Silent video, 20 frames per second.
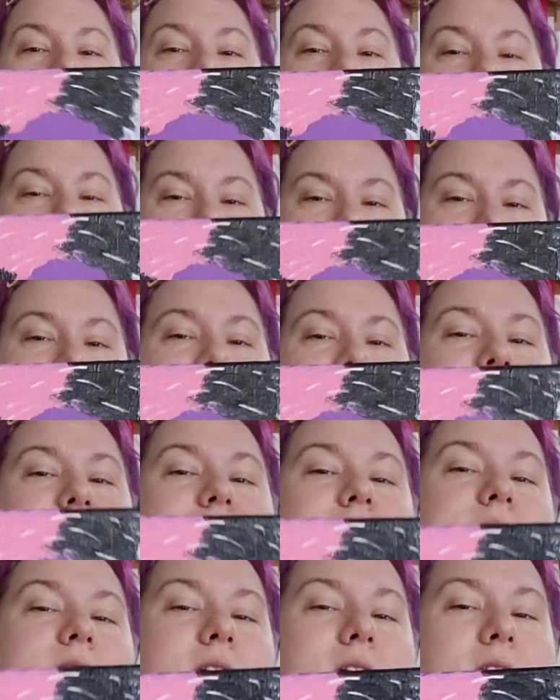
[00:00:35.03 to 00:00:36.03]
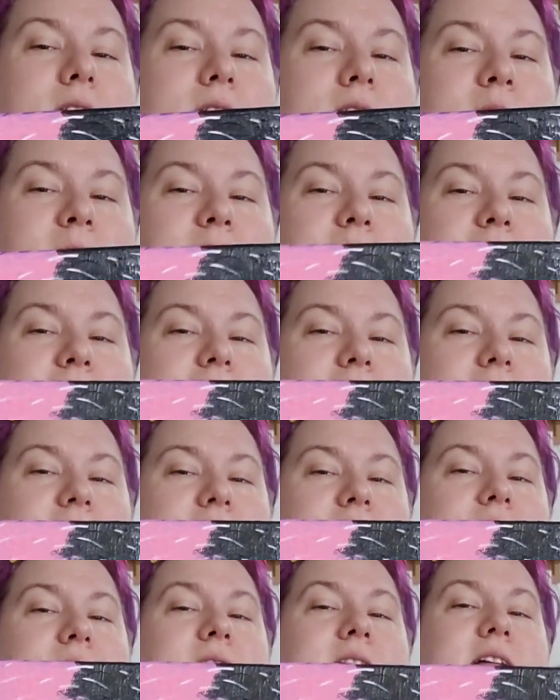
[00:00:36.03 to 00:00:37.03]
is this. It
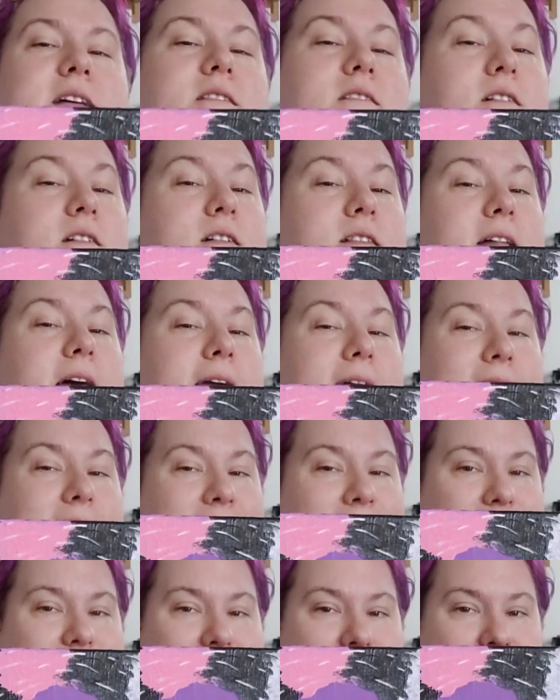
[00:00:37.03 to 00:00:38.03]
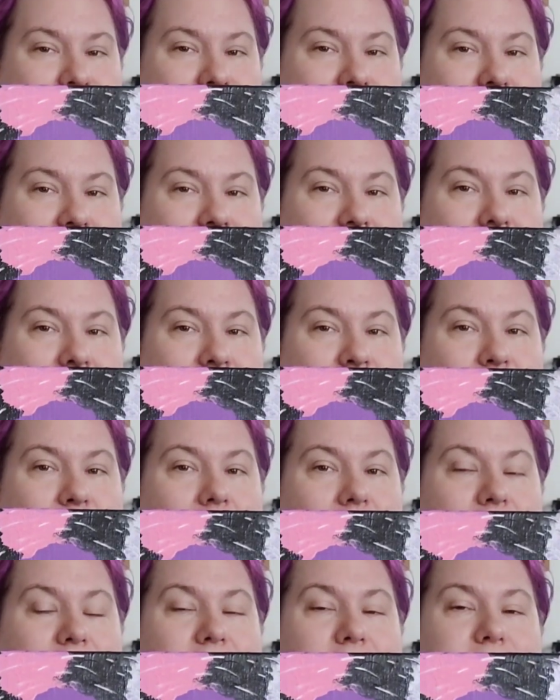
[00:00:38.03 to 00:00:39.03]
doesn't really look like anything right now
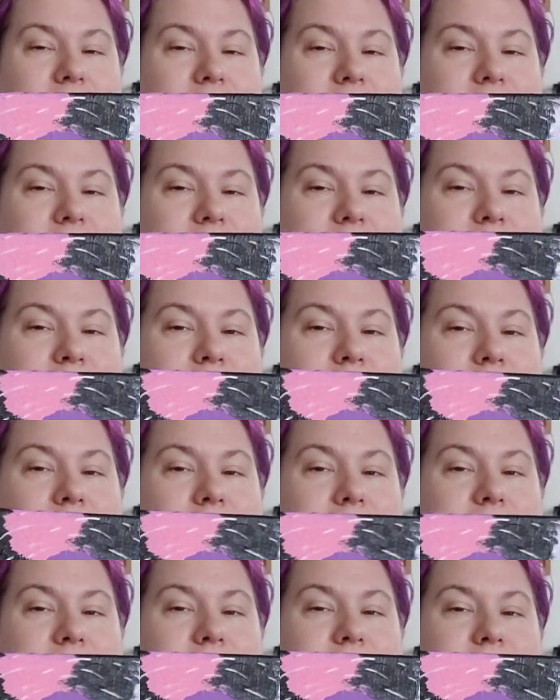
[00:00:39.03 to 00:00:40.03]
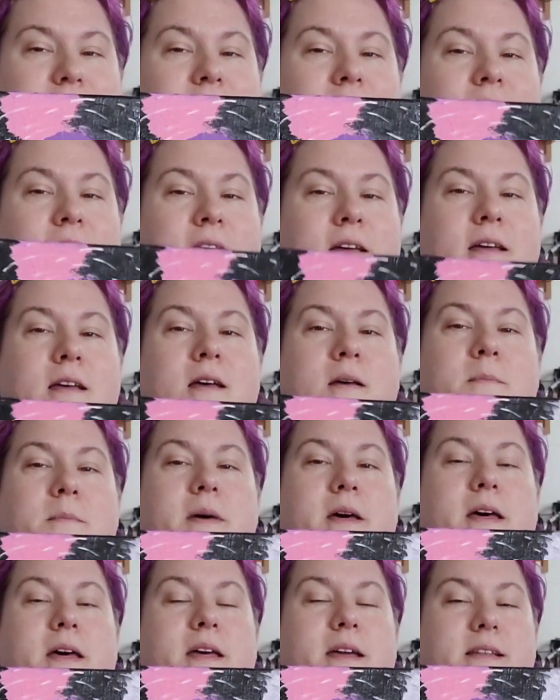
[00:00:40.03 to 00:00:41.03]
other than some colors,
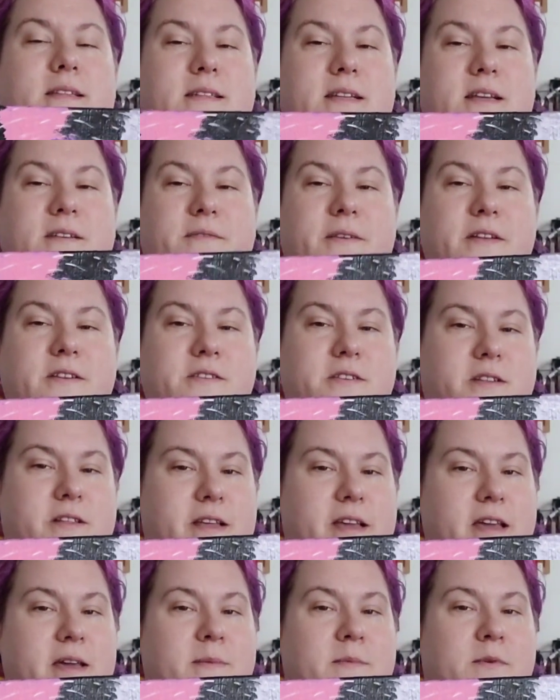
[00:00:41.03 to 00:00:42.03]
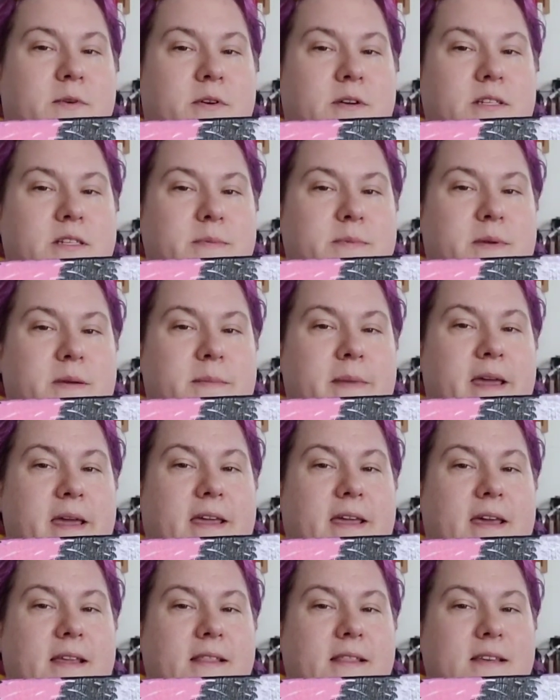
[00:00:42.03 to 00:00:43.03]
but eventually I'm going to be
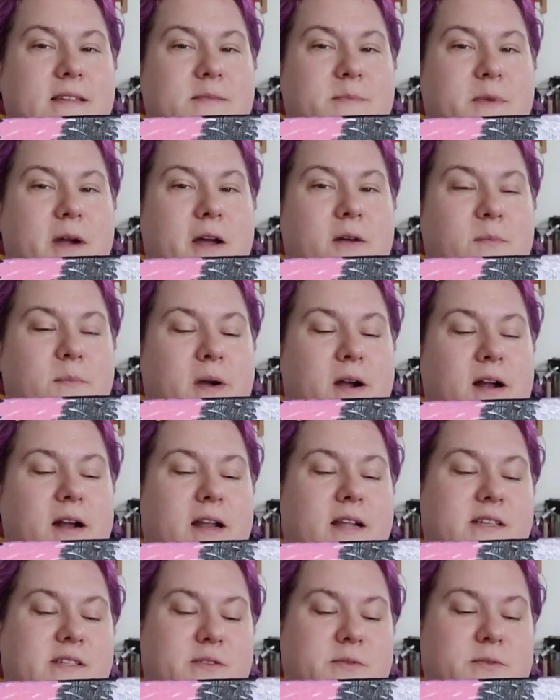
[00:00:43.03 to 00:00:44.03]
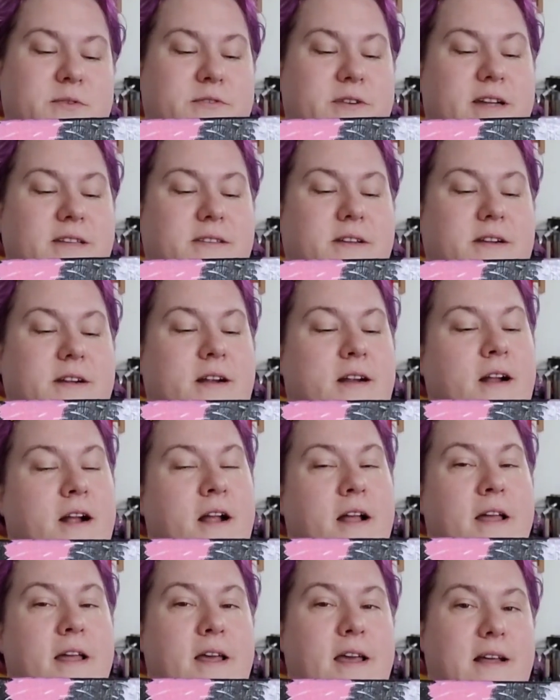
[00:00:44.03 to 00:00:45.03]
making this brown part into a dresser
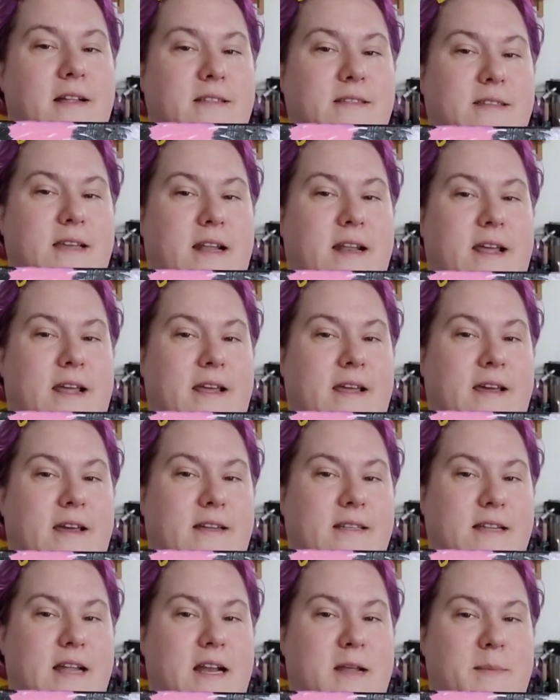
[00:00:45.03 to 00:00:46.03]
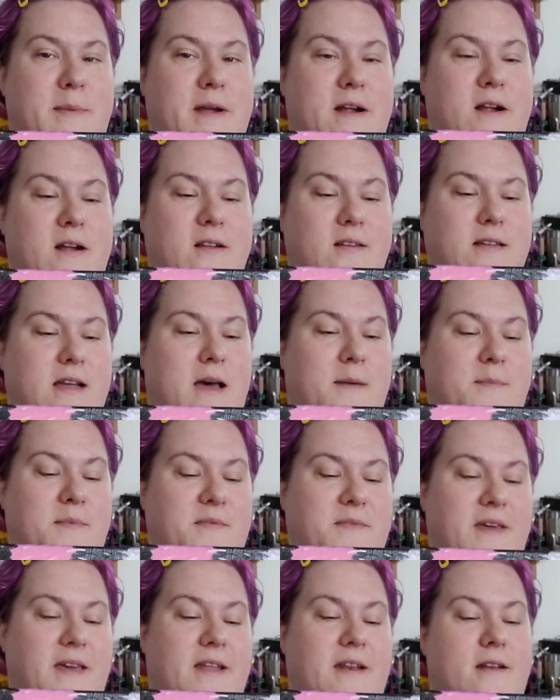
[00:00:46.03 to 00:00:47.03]
and setting a teddy bear on top
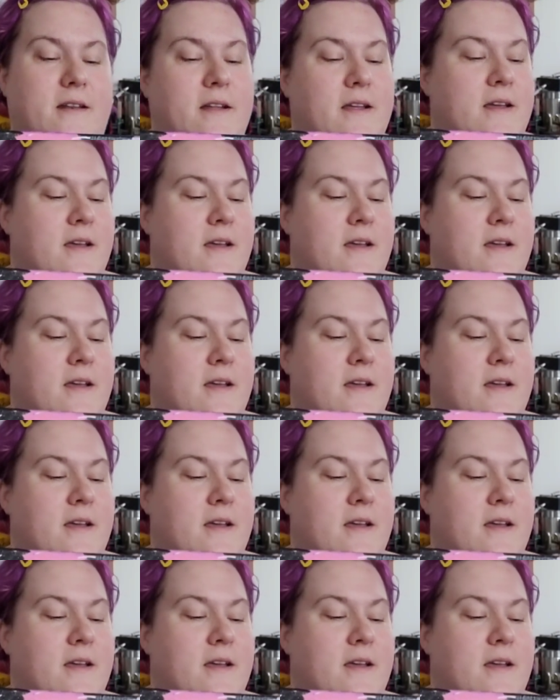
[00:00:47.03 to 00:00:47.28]
of it,